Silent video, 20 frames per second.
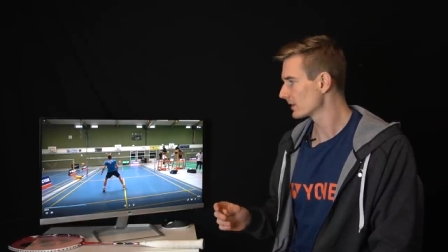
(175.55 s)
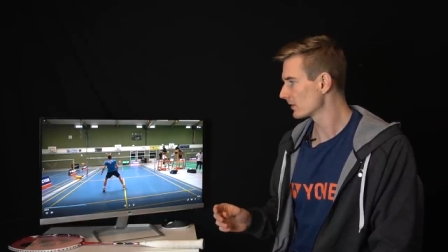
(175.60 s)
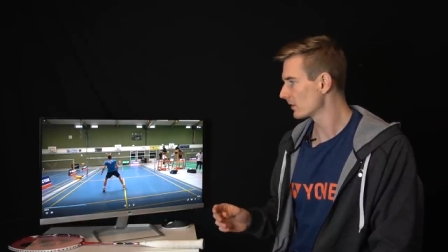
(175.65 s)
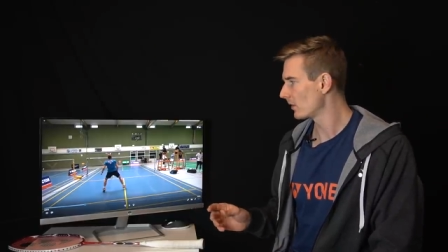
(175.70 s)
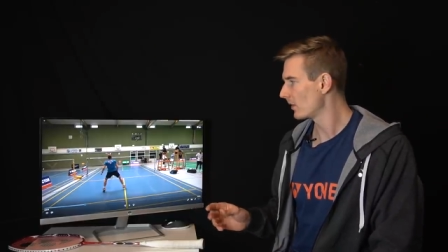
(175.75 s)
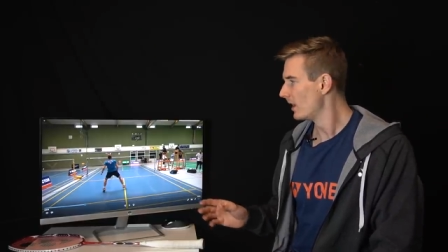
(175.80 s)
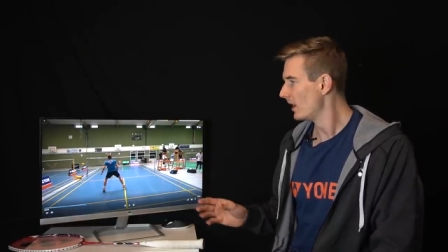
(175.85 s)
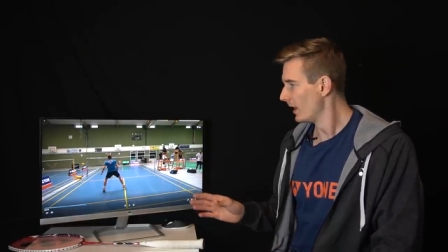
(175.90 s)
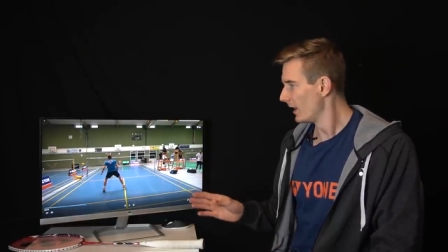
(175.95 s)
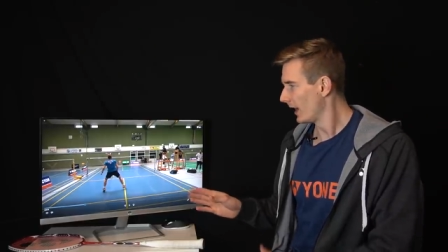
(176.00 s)

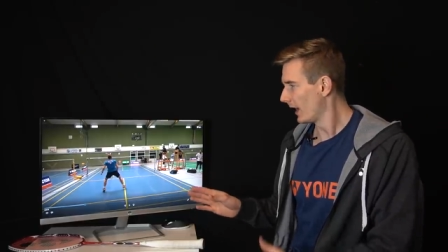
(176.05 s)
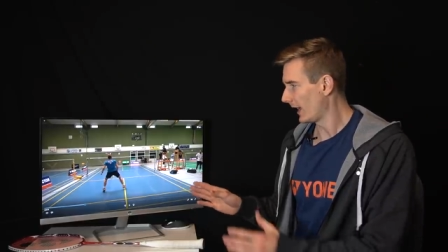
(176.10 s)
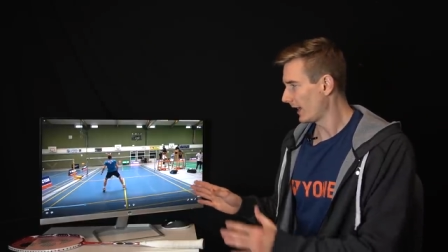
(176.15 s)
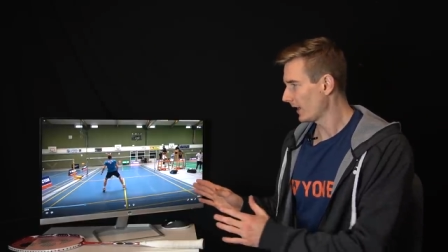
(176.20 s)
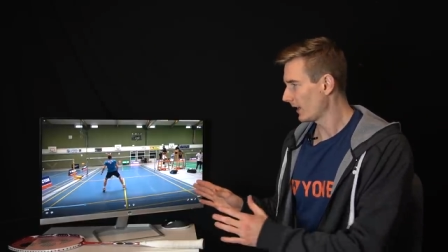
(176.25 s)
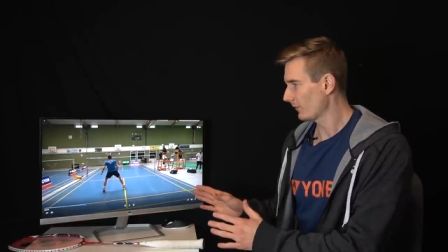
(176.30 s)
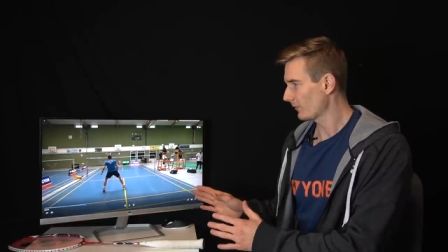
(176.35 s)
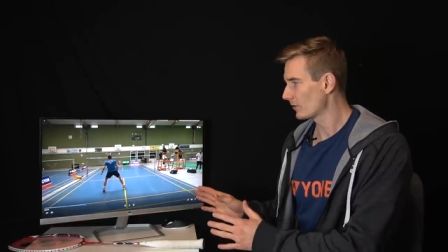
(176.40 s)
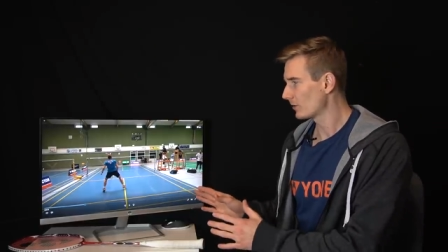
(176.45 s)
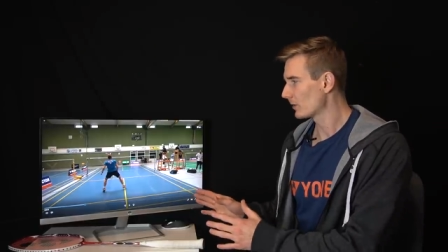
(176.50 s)
So I
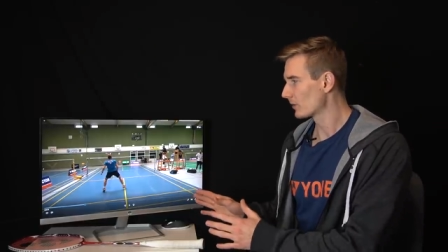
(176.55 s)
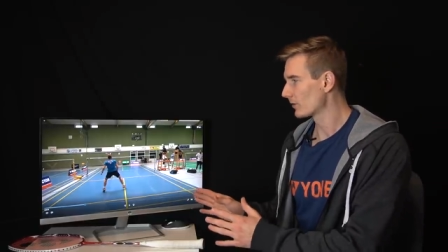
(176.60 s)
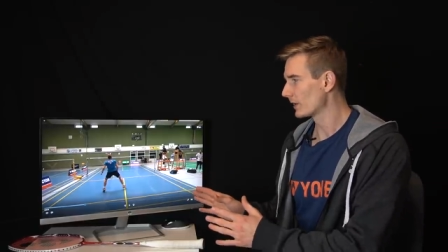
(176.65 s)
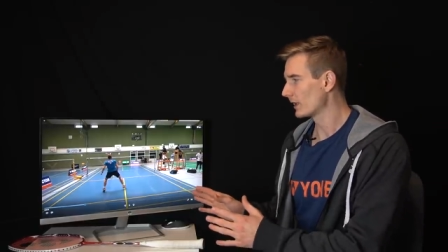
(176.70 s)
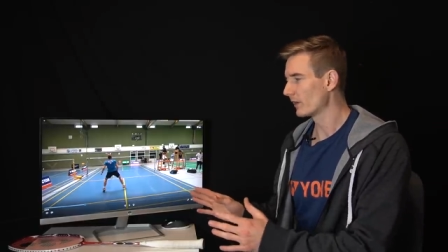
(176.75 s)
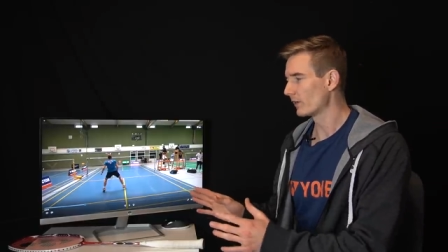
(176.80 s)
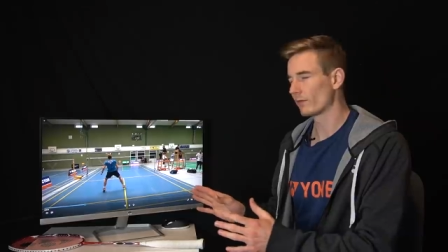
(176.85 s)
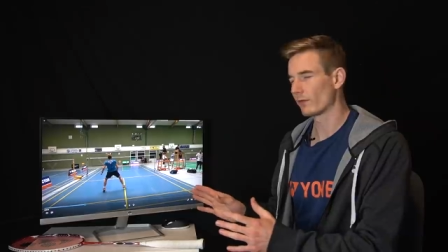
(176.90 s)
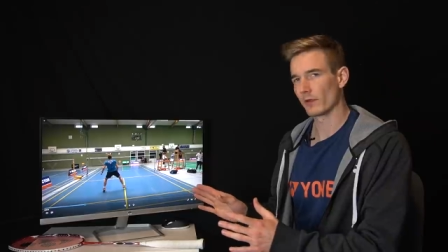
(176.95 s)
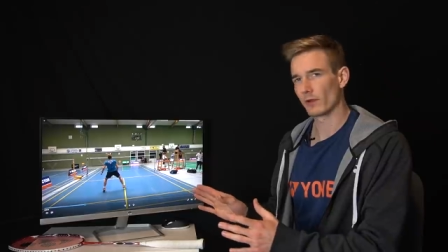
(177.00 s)
have to be
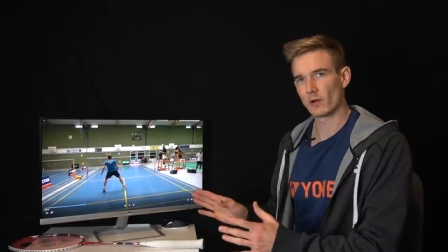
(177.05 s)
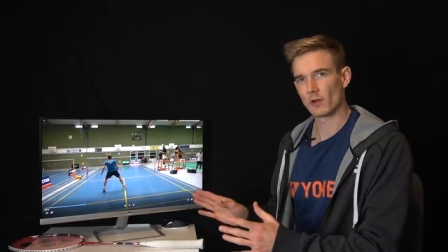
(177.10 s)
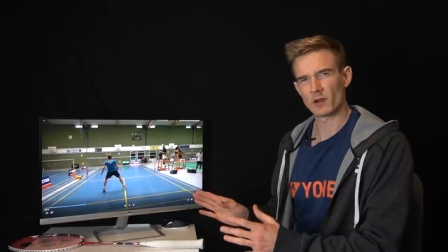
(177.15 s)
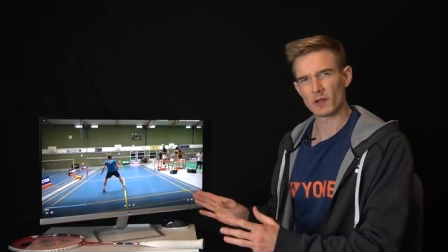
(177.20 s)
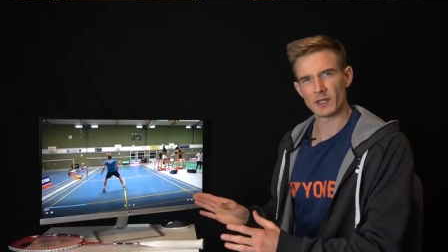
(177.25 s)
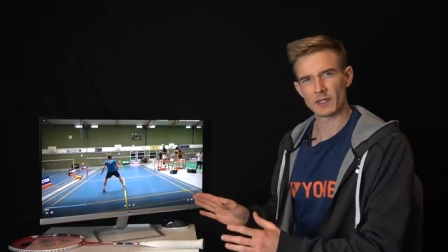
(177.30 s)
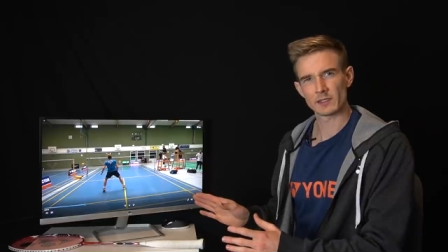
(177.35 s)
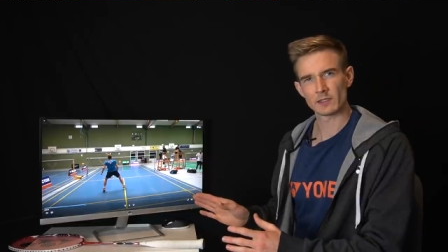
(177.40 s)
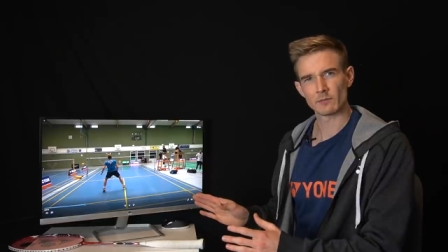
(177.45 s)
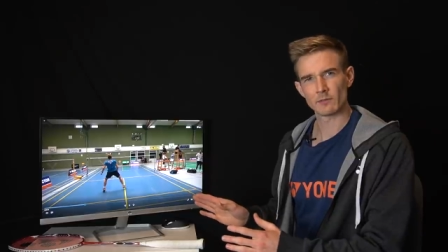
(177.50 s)
ready for the
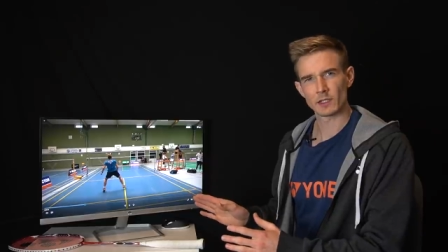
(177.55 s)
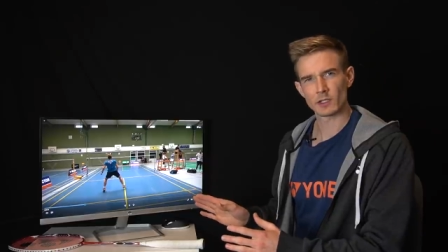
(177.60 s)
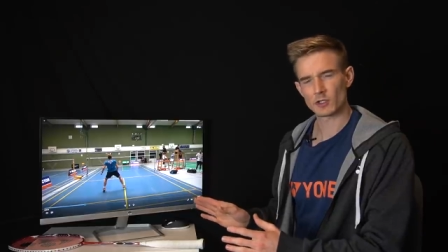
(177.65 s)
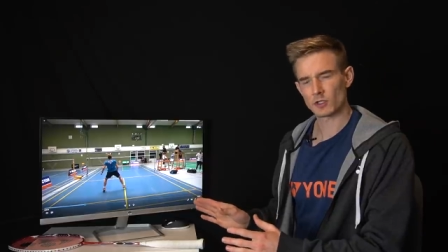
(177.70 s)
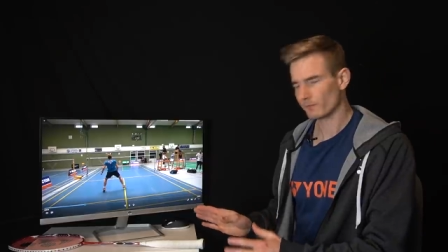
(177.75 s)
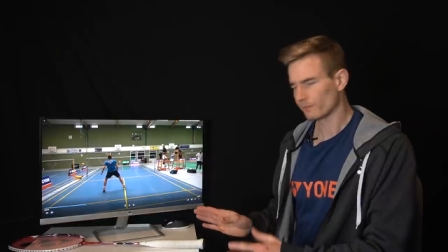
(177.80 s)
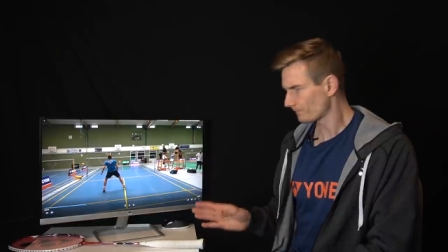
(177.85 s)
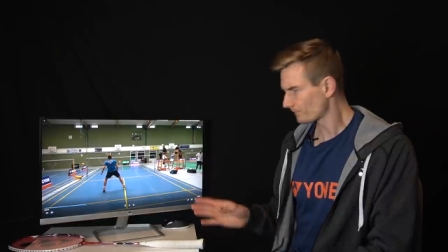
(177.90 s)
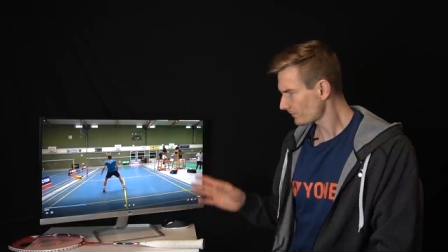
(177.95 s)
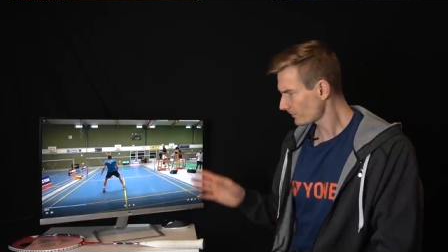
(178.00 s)
long line
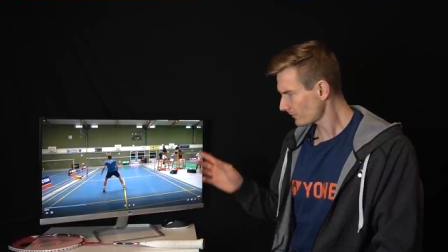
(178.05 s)
smash.